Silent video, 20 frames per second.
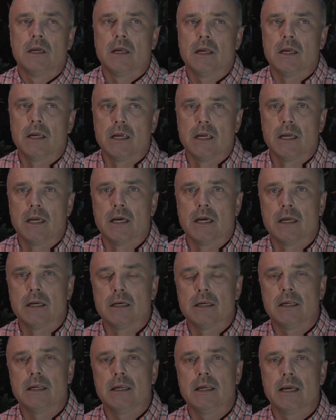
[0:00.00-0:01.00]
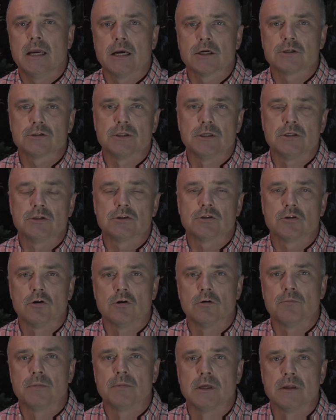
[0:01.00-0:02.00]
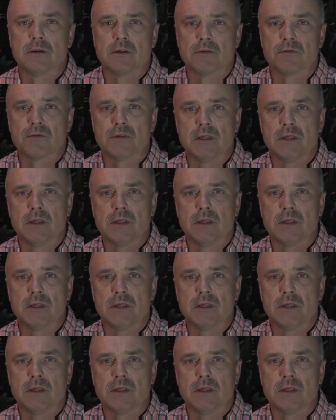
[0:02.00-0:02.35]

And he actually told me that